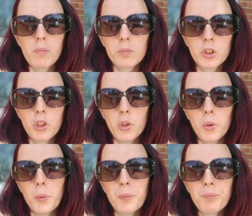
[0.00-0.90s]

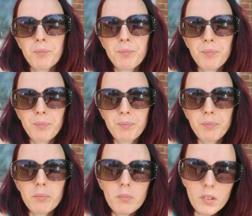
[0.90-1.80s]
to
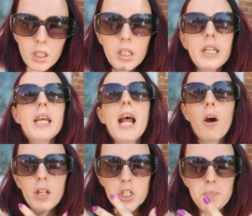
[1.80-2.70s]
get
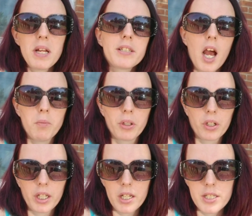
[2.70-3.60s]
out and spend time with our
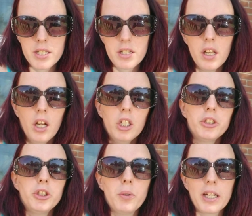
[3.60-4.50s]
kids and
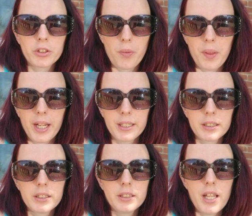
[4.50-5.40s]
do extra
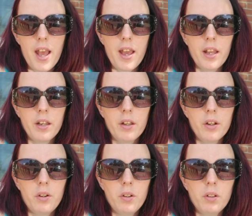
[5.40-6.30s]
things that,
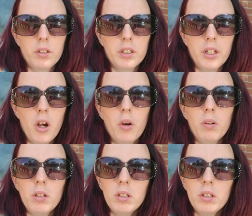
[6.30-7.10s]
you know,